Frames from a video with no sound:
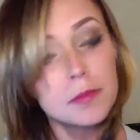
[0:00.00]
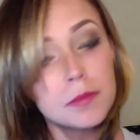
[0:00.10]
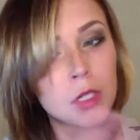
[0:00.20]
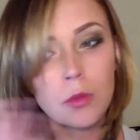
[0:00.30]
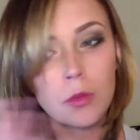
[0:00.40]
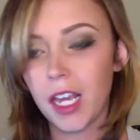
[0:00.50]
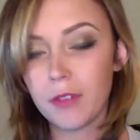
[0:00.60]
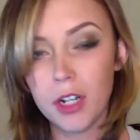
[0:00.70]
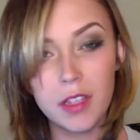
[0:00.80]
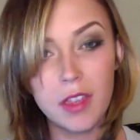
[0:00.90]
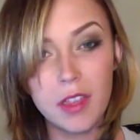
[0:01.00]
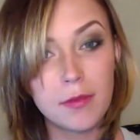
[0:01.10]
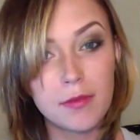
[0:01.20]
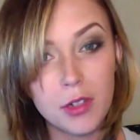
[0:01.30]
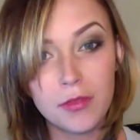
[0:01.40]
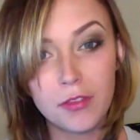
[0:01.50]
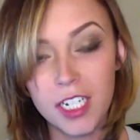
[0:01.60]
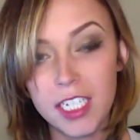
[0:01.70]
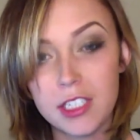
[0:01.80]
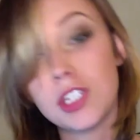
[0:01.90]
whatever, then feel free
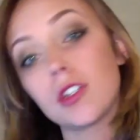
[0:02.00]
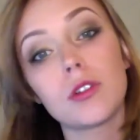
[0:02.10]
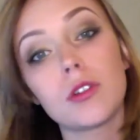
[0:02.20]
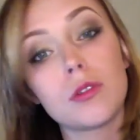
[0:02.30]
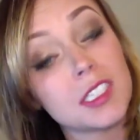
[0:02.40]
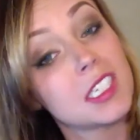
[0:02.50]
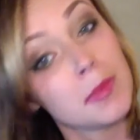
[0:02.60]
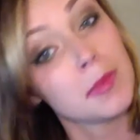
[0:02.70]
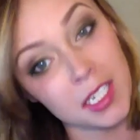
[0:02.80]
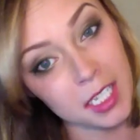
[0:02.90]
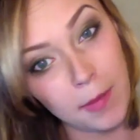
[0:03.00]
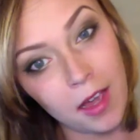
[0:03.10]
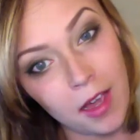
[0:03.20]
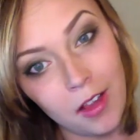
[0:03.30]
to send me an email,